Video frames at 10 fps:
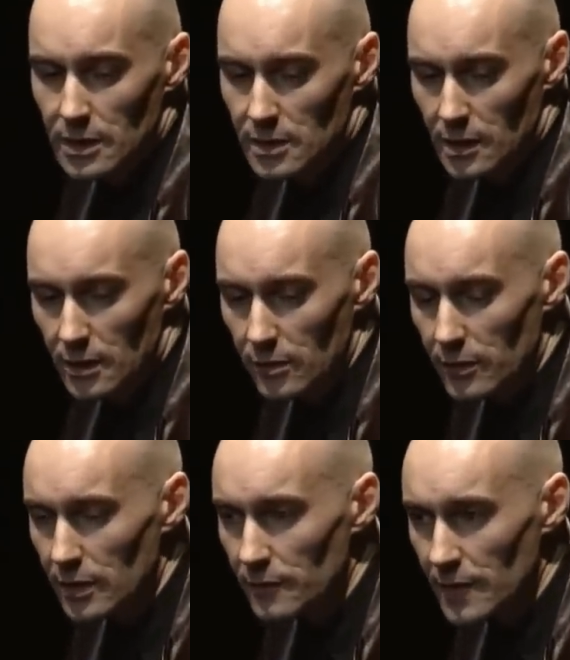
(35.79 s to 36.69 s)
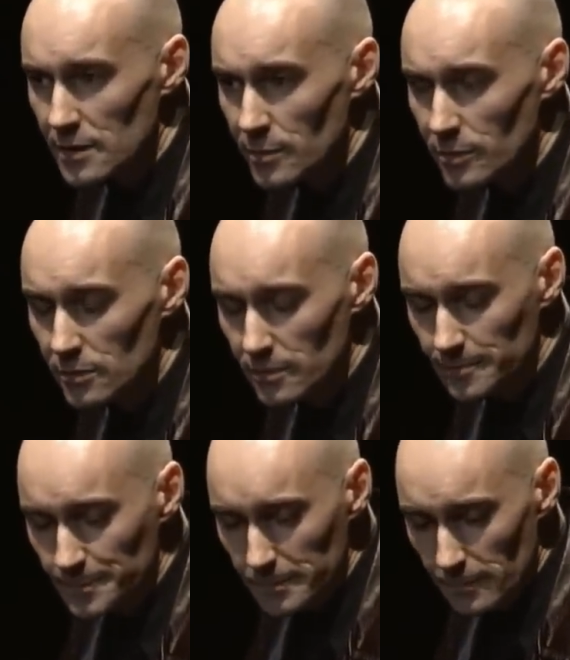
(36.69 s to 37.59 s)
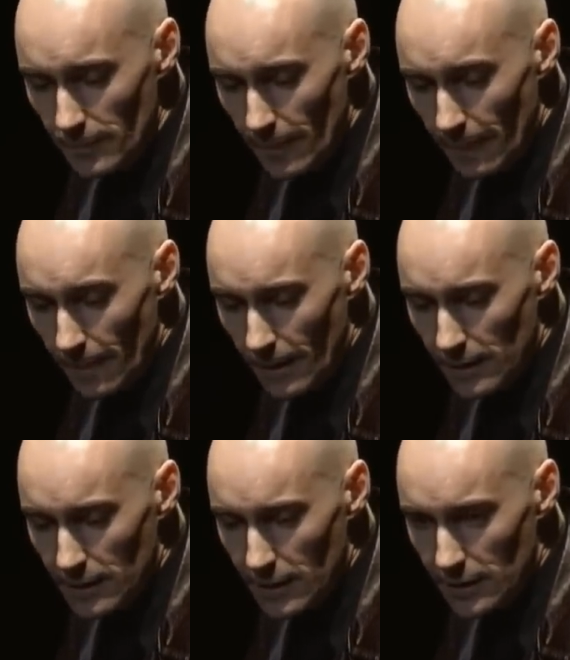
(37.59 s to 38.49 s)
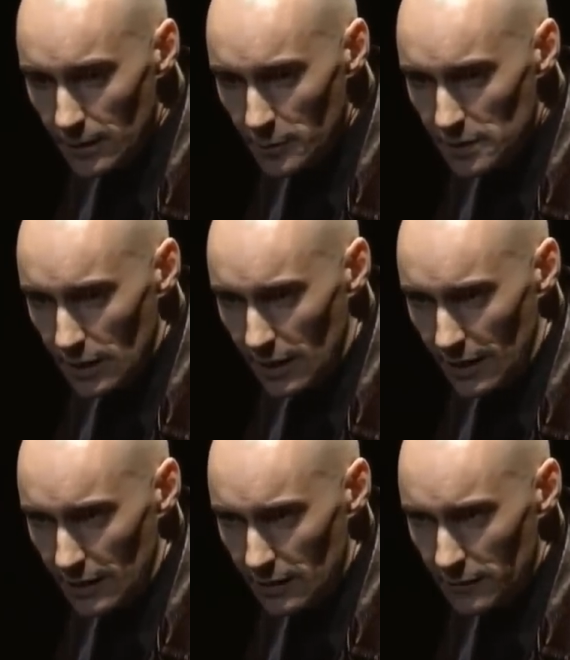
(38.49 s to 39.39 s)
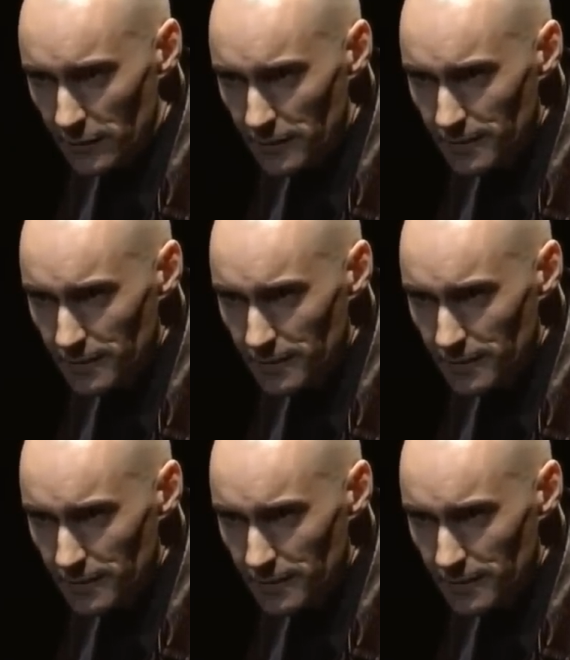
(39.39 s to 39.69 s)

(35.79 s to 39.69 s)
this thing called The Invisibles. And the idea was to kind of